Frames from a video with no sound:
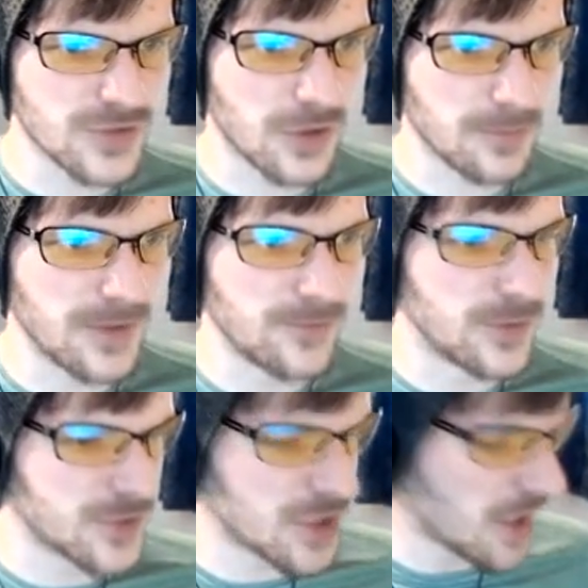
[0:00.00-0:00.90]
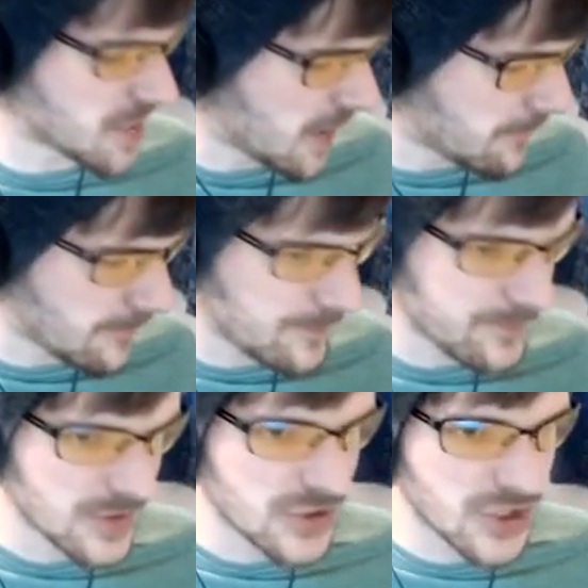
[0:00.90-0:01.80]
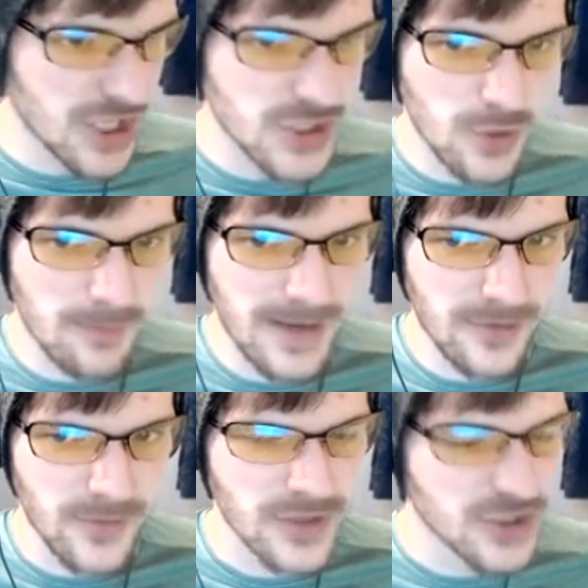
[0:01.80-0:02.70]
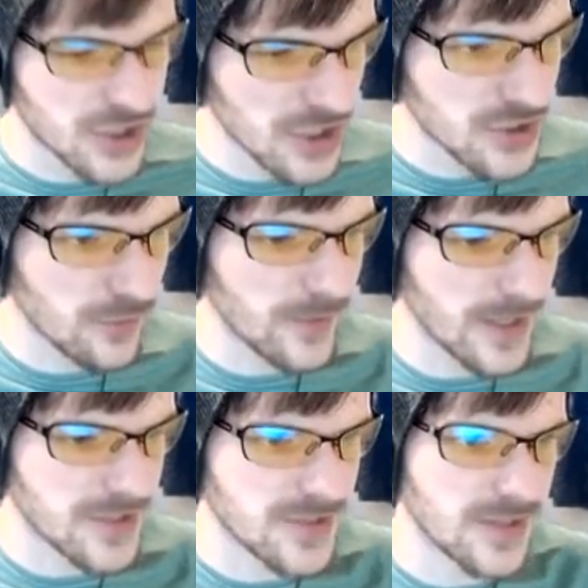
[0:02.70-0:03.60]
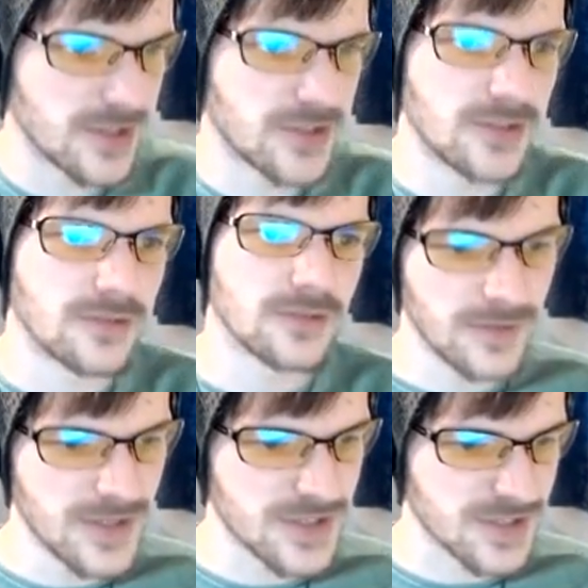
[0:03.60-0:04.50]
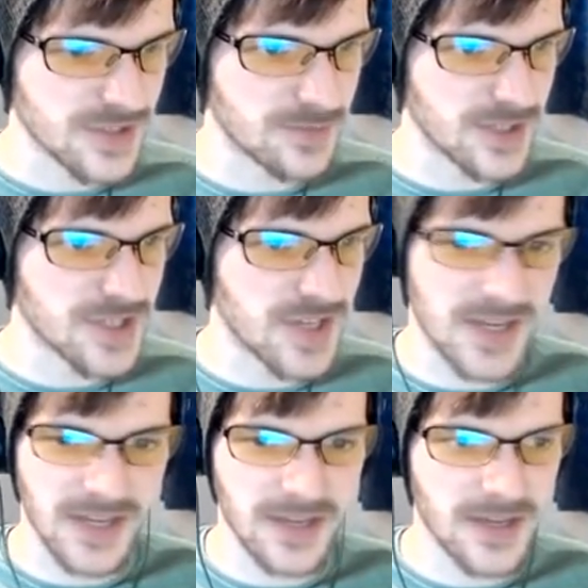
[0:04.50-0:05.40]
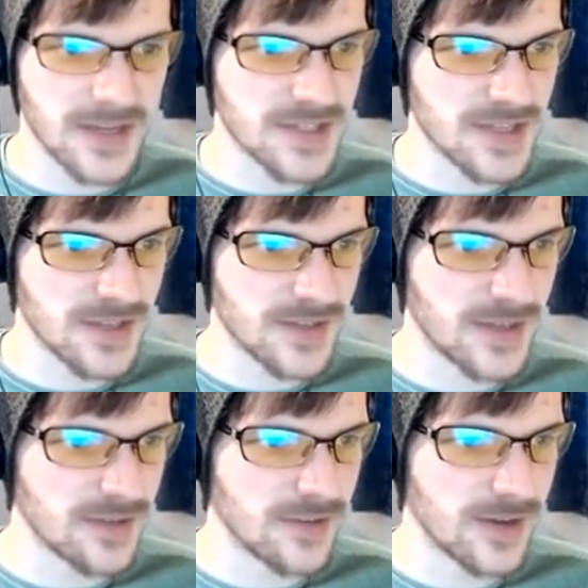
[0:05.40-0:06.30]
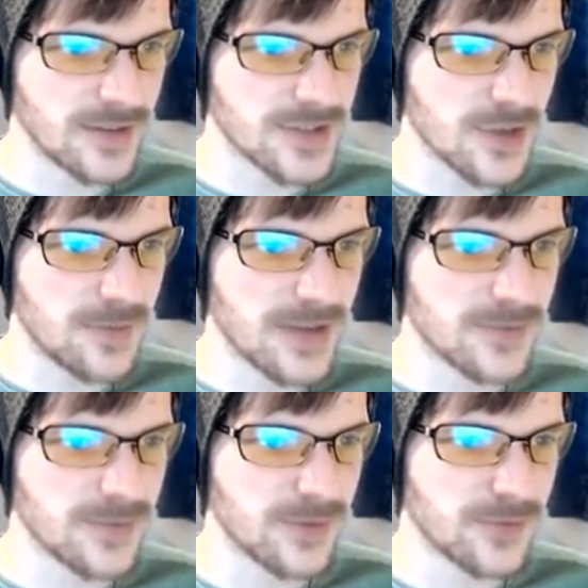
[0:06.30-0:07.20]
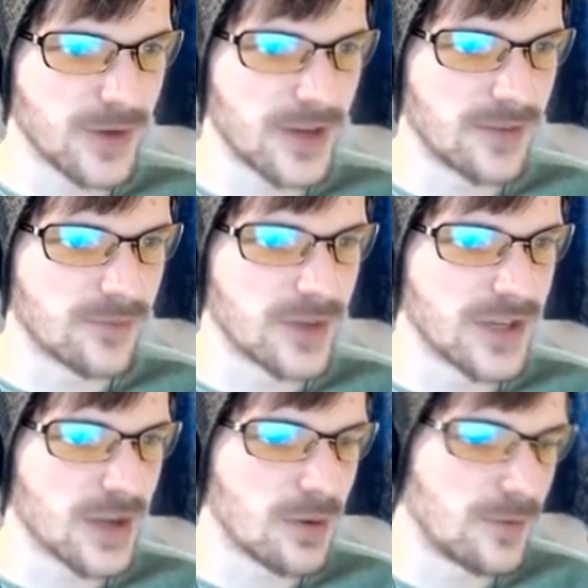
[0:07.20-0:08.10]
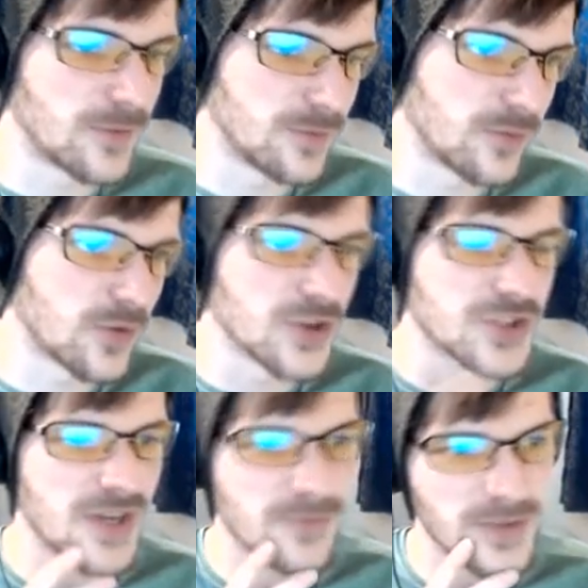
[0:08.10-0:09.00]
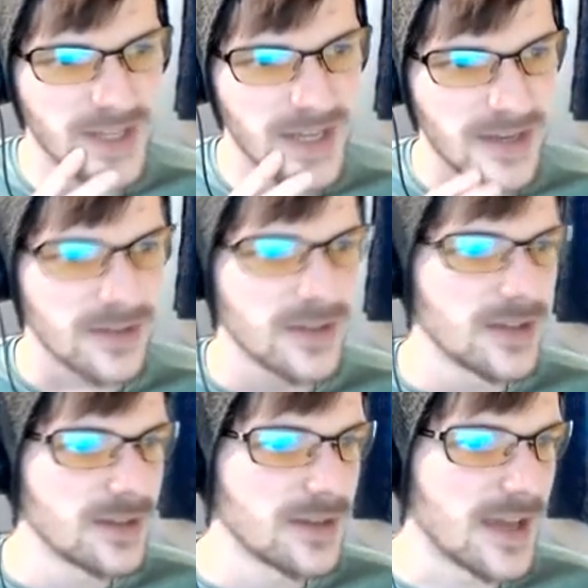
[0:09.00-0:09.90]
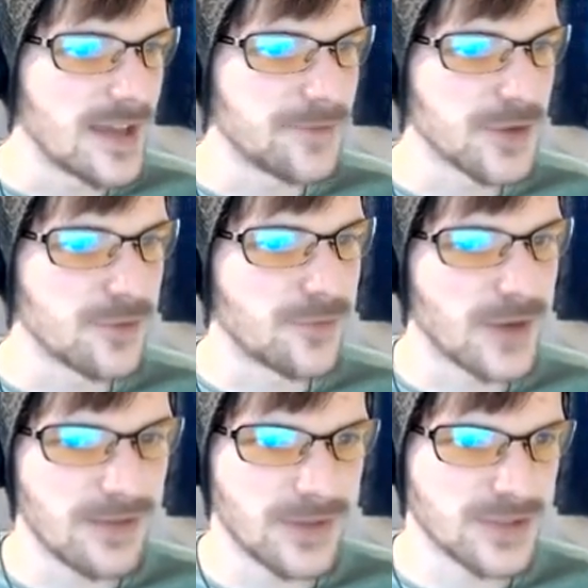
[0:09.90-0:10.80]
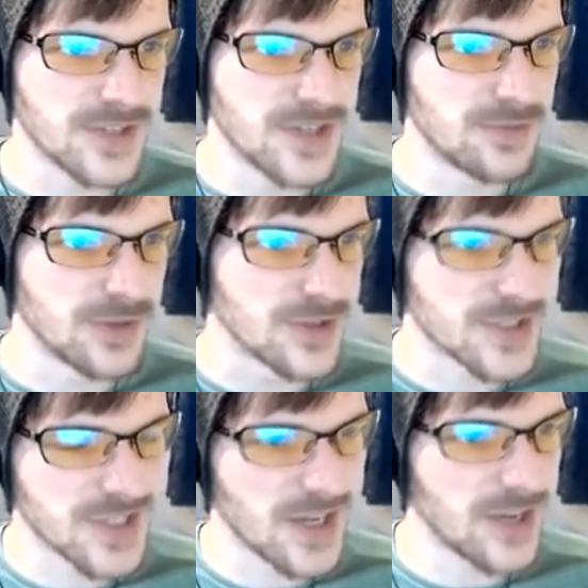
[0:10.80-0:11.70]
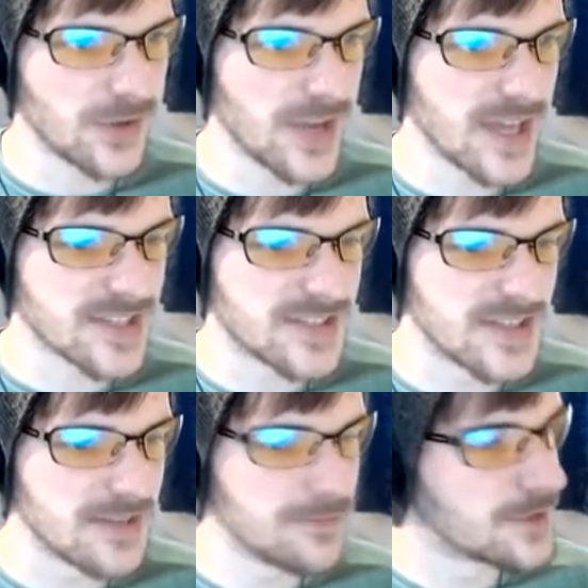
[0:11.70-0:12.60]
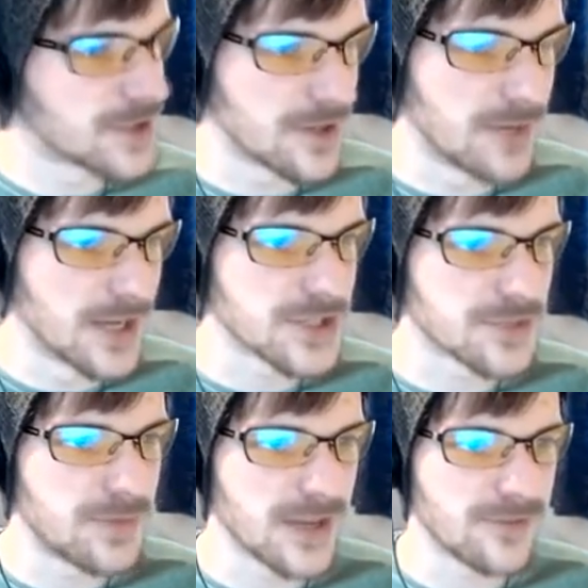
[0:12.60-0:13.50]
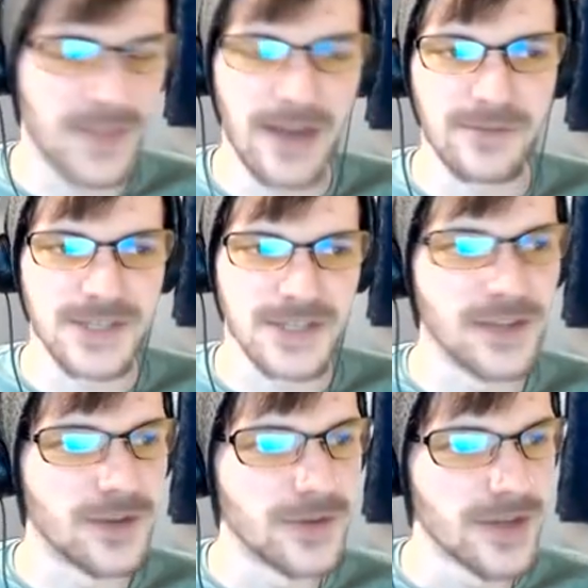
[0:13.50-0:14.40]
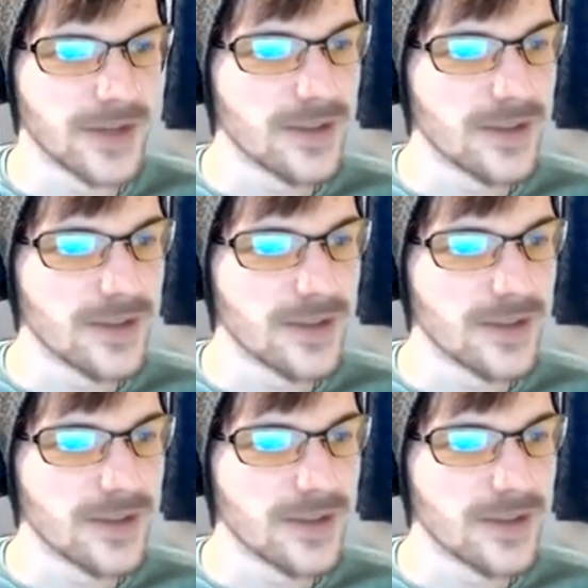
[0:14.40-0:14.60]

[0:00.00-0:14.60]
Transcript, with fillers: use cockpit view? Shut up! Shut your mouth! Shut your face! Thank you. Well, these are some exciting cars, aren't they? Alright, let's go back from the front and really go over them. We've got a Chevrolet Aveo five L T, we got a Scion X D, which I might just pick for that reason alone.